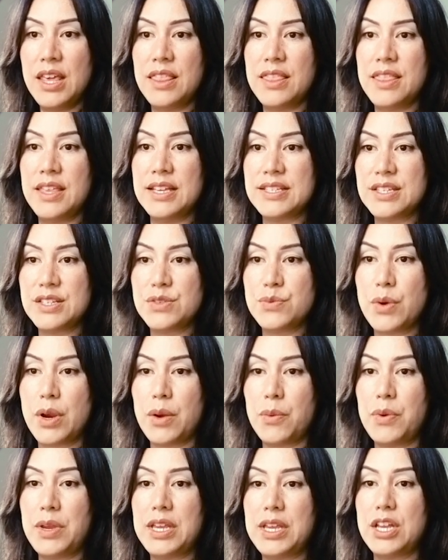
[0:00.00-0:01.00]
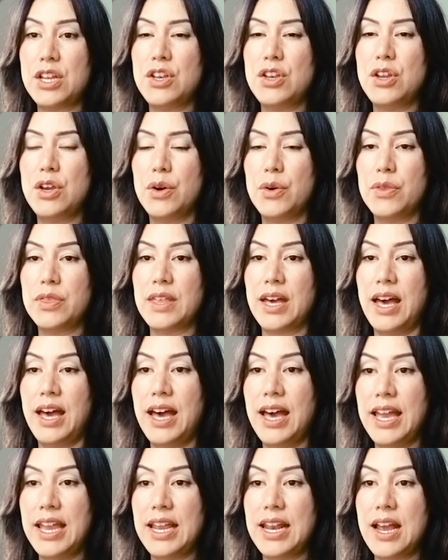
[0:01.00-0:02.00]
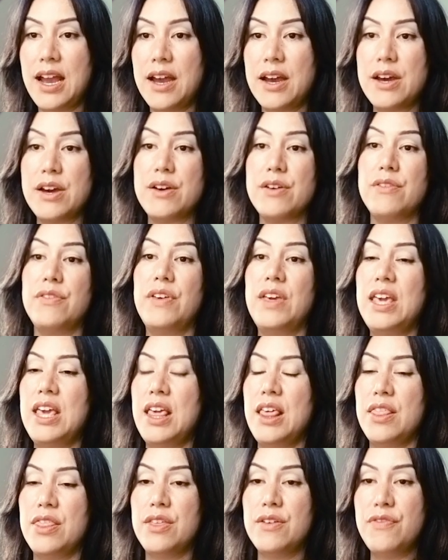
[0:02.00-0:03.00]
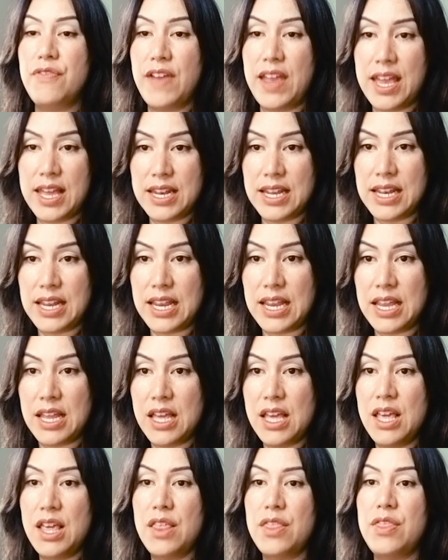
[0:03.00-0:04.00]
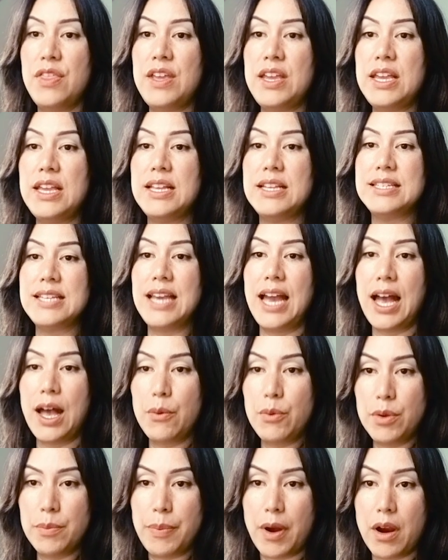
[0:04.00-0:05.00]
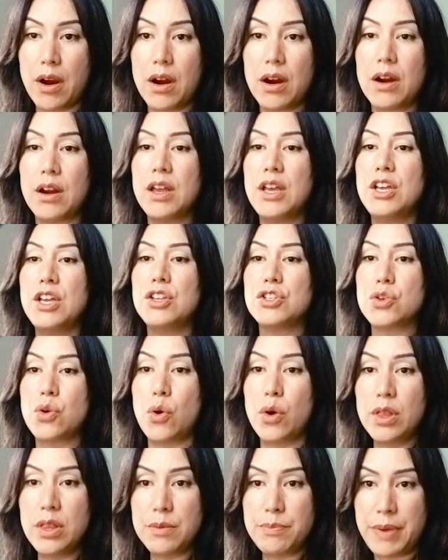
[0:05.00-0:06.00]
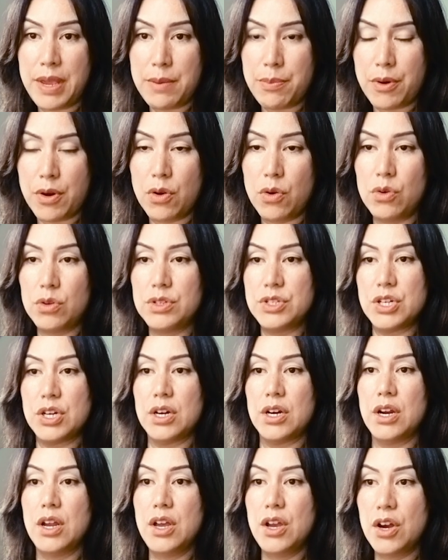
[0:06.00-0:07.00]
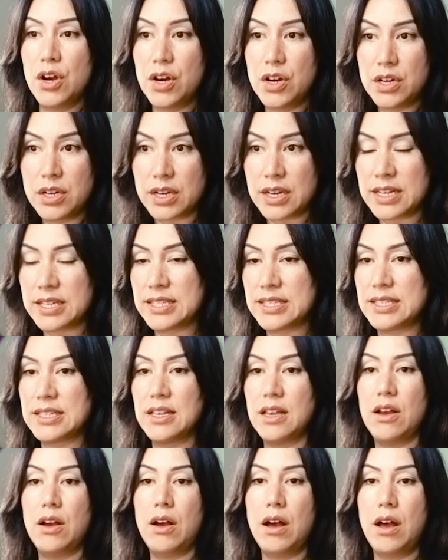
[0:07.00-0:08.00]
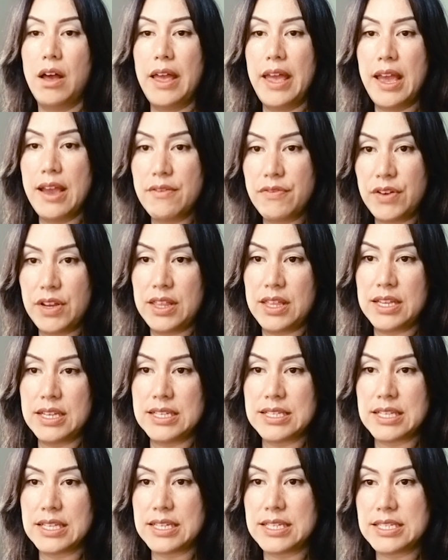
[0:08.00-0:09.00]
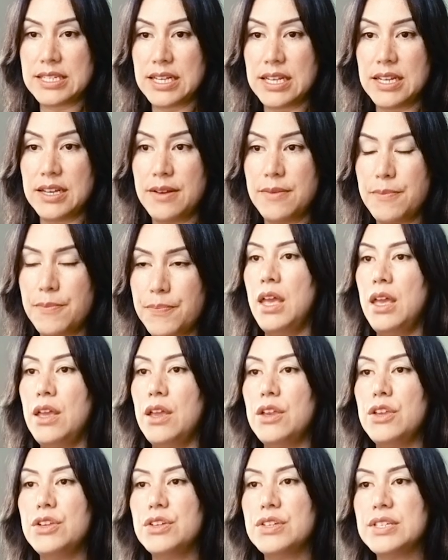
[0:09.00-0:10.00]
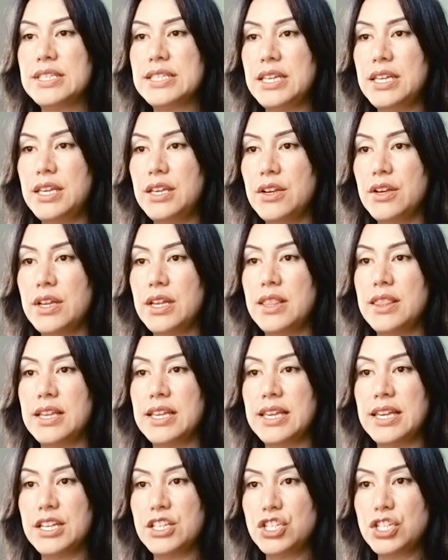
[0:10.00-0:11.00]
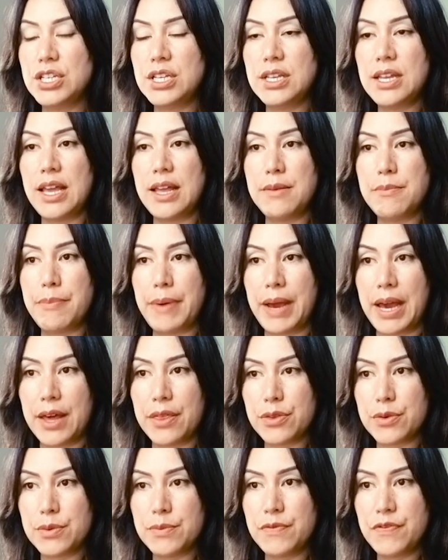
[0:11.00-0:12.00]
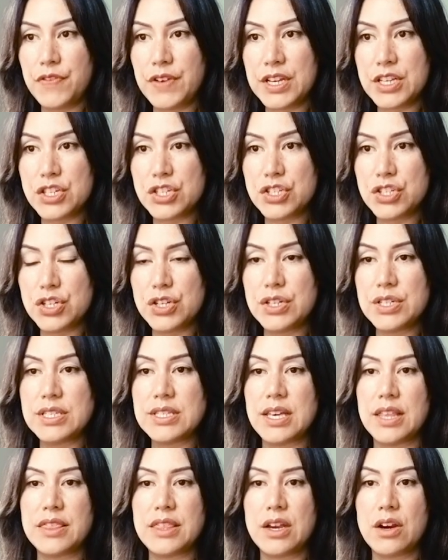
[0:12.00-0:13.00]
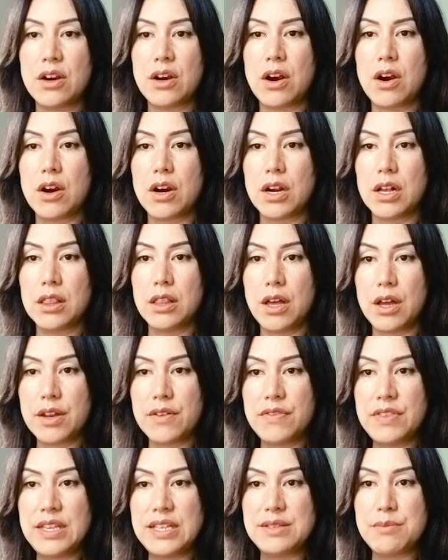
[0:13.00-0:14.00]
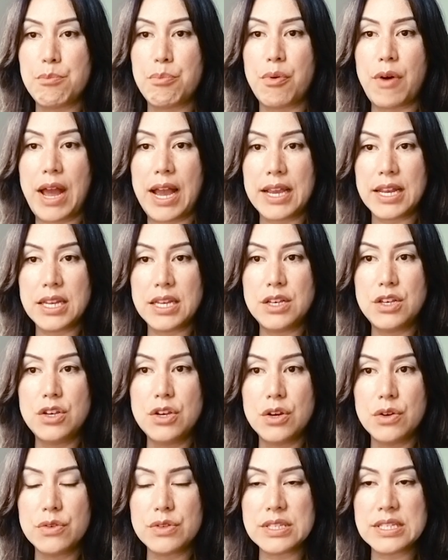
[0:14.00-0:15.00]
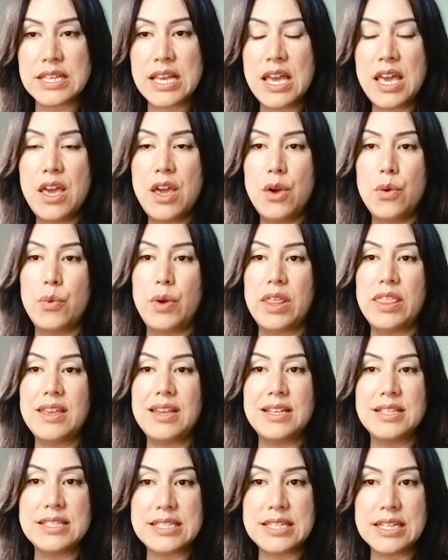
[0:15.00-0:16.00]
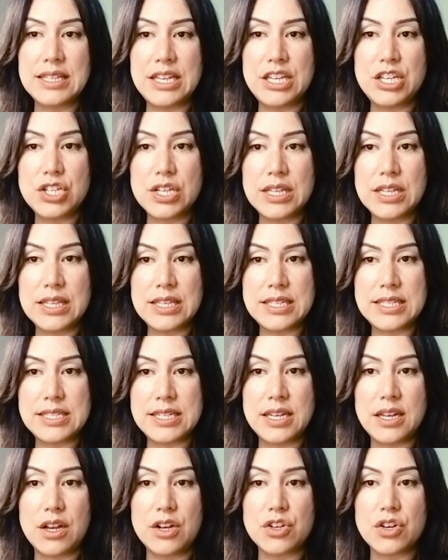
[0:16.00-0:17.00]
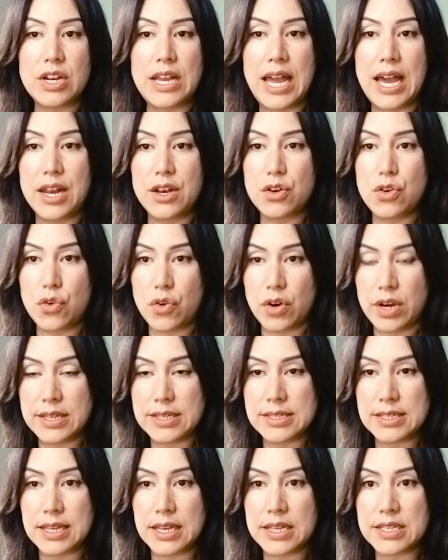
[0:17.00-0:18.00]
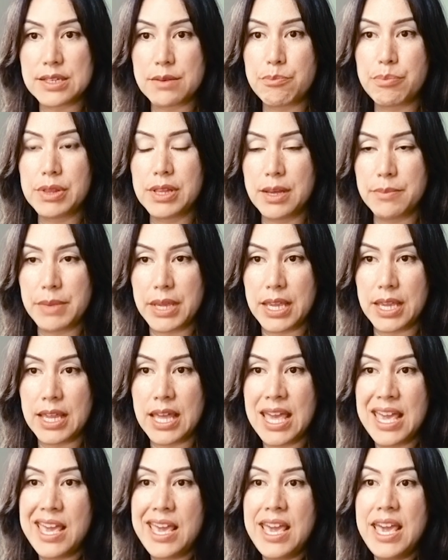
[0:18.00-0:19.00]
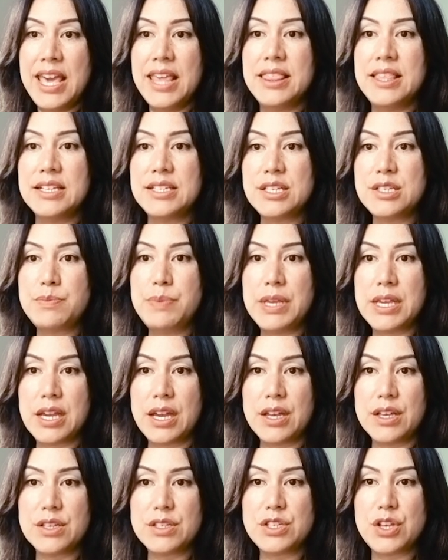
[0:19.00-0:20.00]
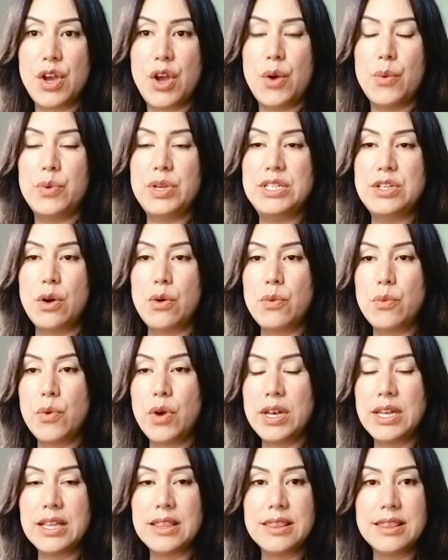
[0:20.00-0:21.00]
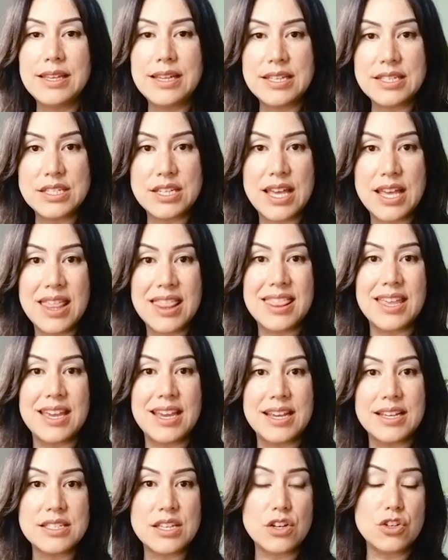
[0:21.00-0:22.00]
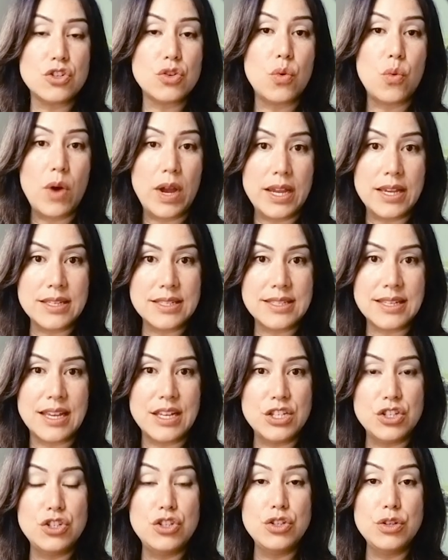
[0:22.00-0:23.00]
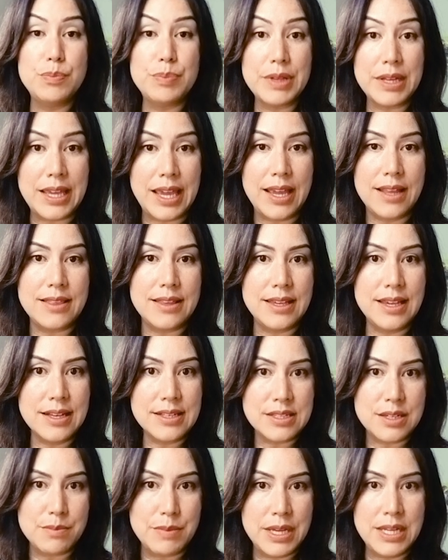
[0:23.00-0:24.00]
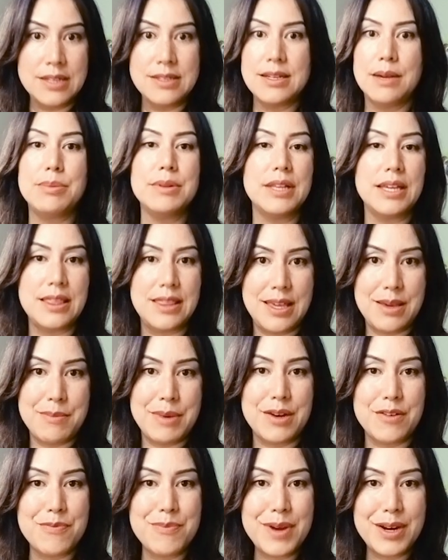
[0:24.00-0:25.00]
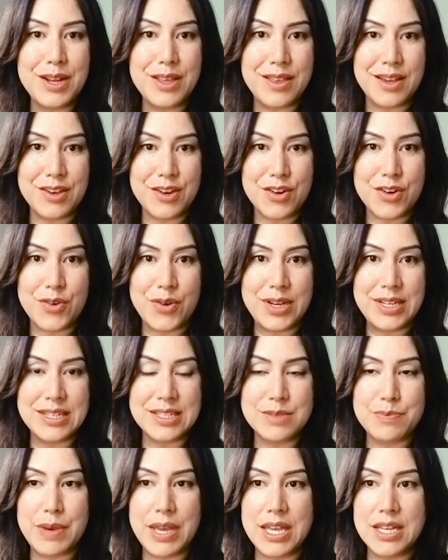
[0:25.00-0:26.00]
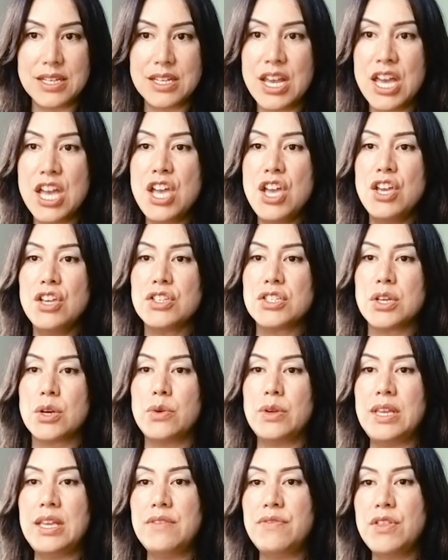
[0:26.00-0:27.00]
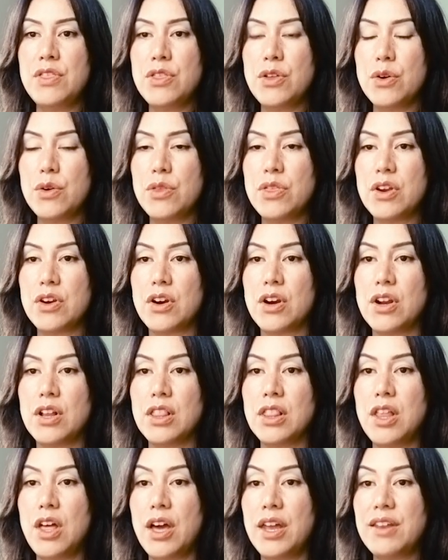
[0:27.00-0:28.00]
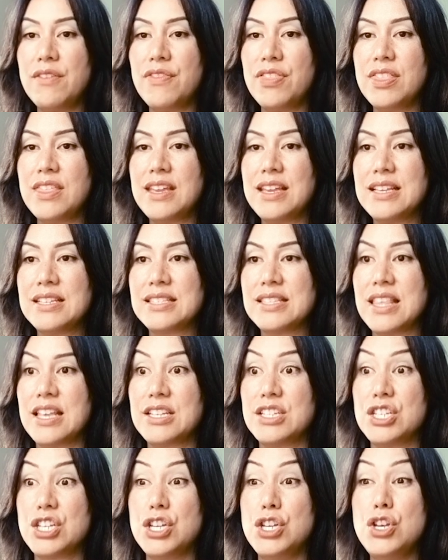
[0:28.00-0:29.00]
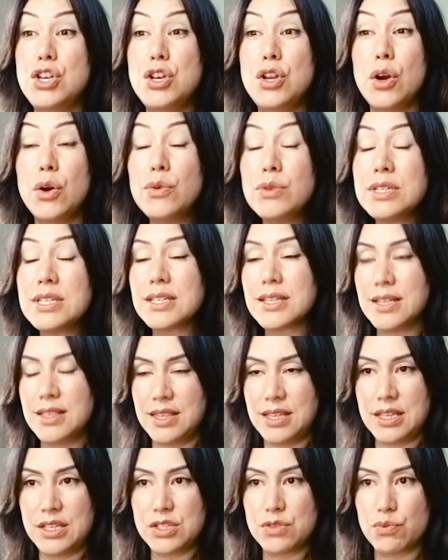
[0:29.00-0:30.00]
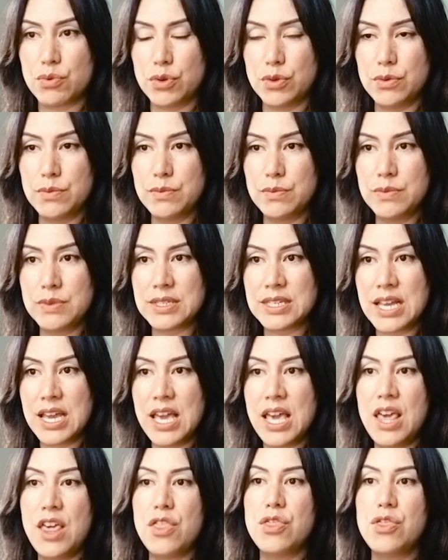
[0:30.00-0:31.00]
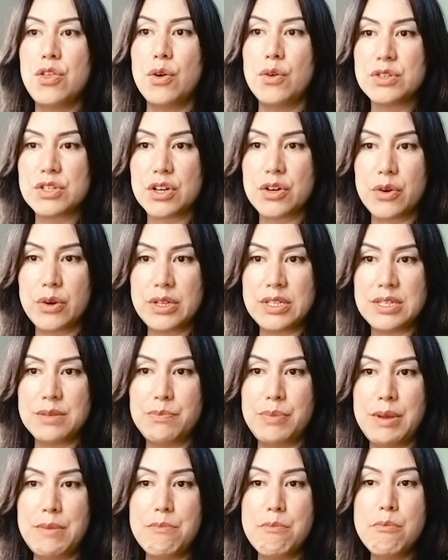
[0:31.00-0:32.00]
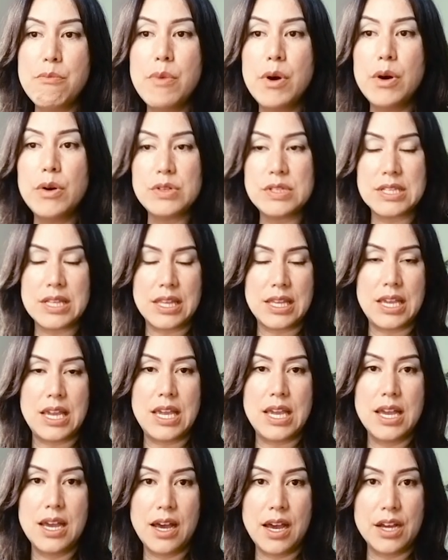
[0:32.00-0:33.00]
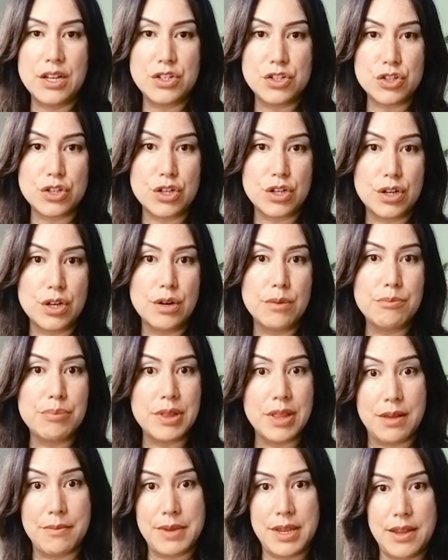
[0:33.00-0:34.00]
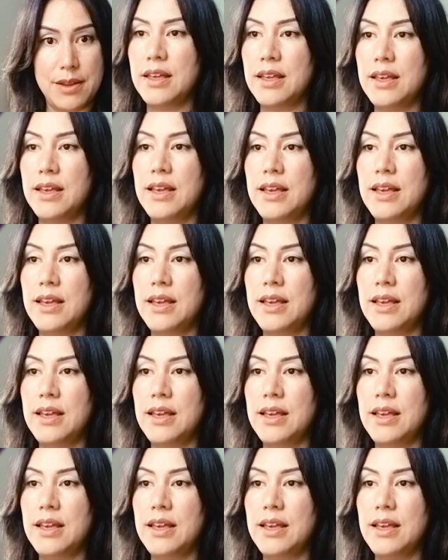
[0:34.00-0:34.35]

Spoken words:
This is where we can note the height of the vanity, the towel bar, toilet paper holder, hooks. Everything is listed. You'll see here in the kitchen and bathroom fixtures that there are a lot of these bracketed notes with installation listed under category 6, plumbing. This is because we don't want to list things twice and duplicate the estimate, doubling the amount of money that you're going to spend. So even though there are a lot of things to note in these rooms, those are going to be mostly under plumbing.